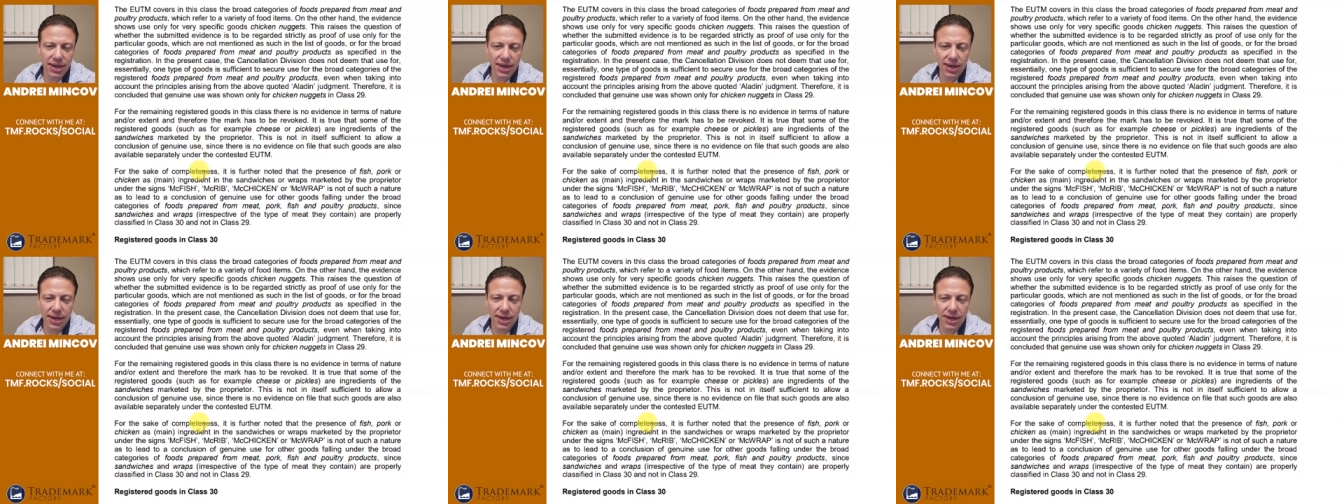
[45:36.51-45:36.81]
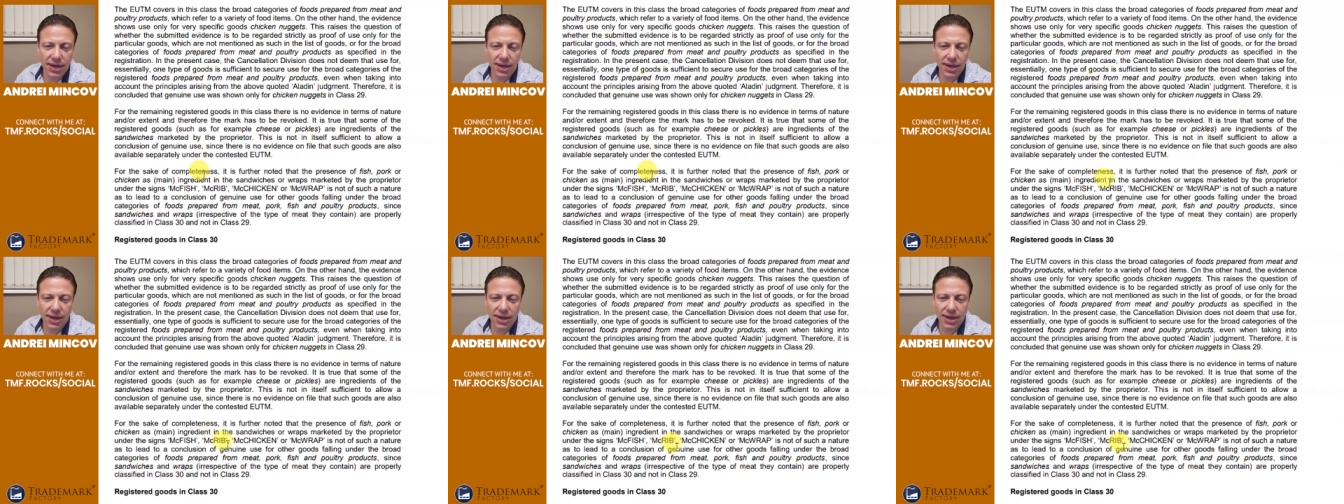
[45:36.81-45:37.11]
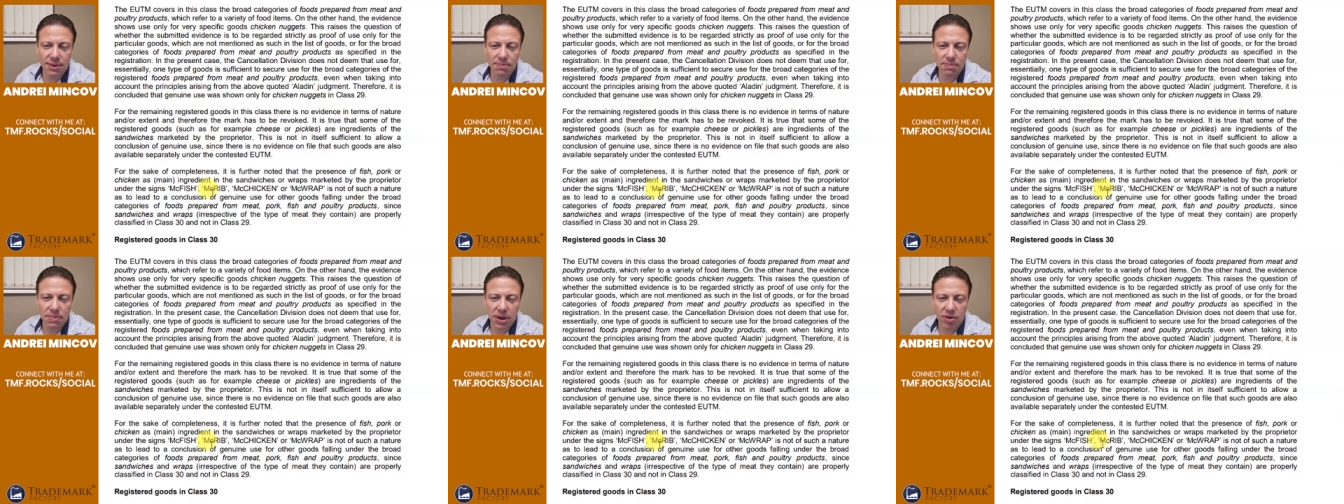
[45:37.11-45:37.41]

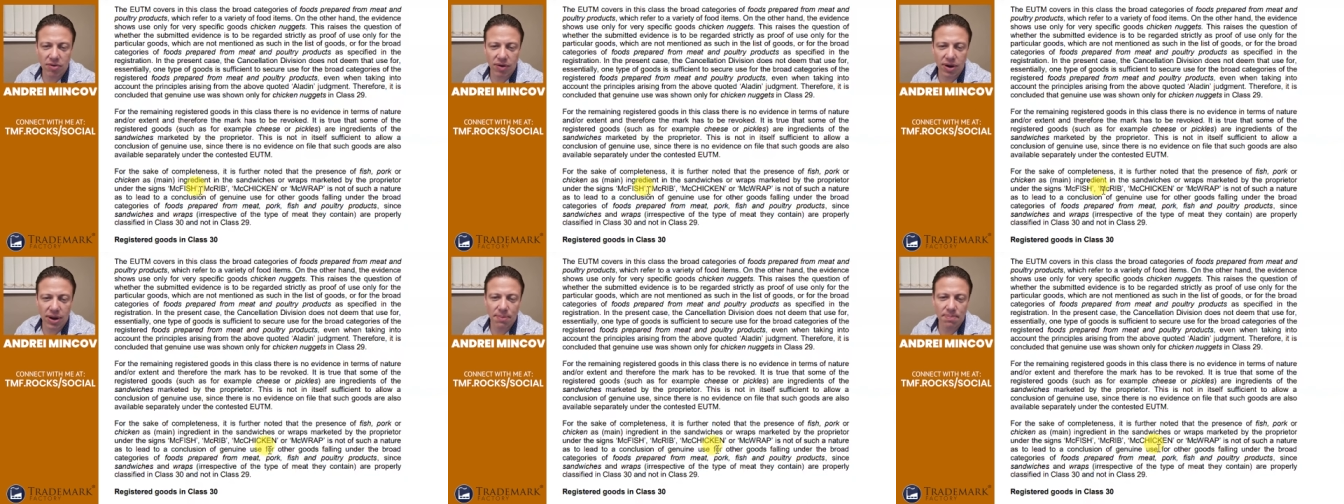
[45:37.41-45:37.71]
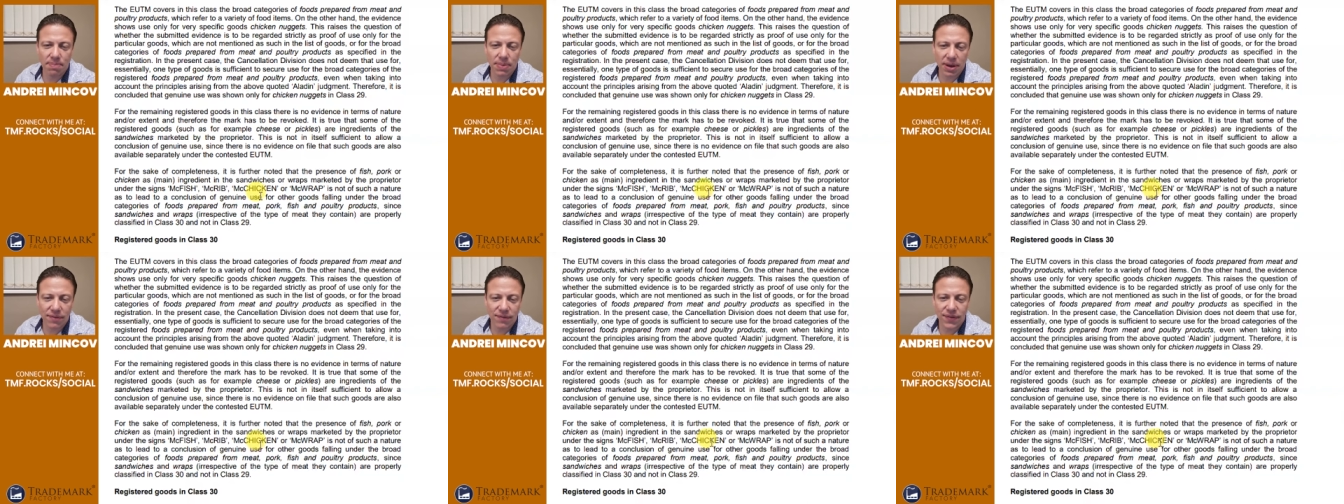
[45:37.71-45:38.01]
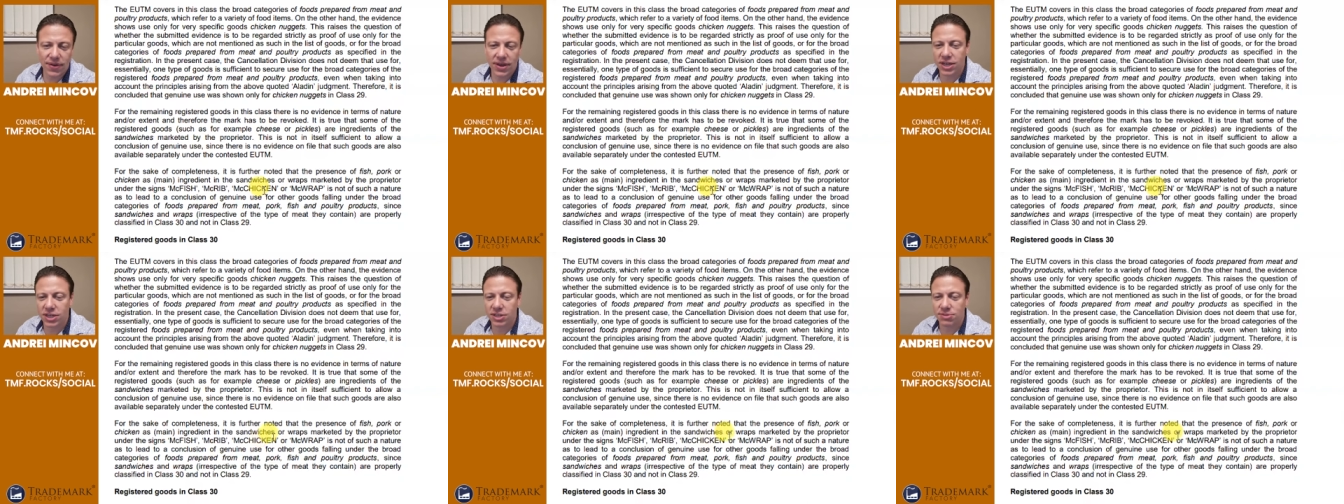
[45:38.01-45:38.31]
uh, McRib,
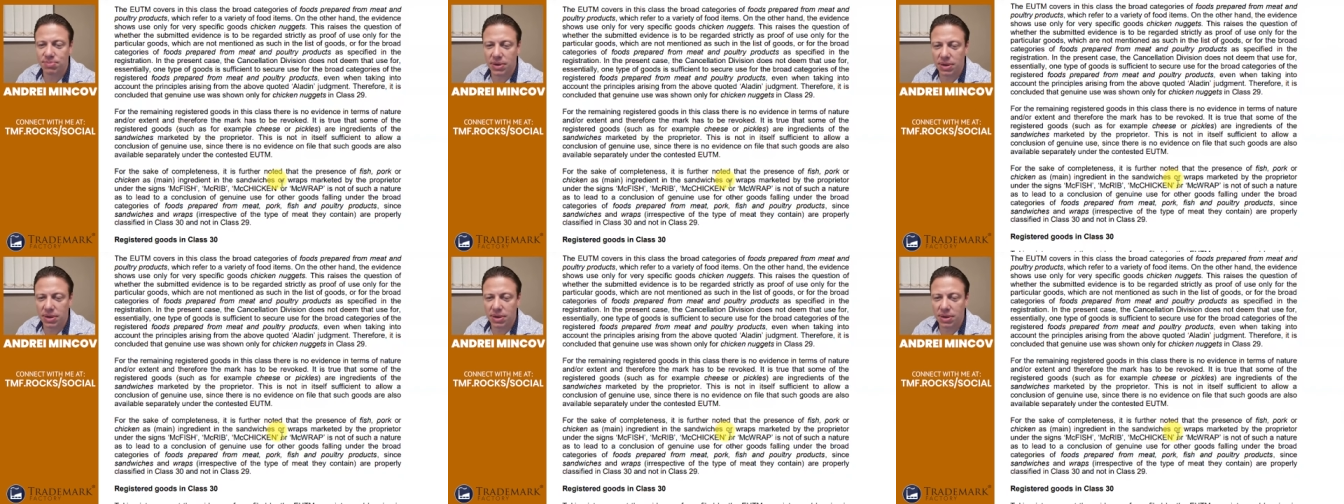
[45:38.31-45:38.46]
McFish,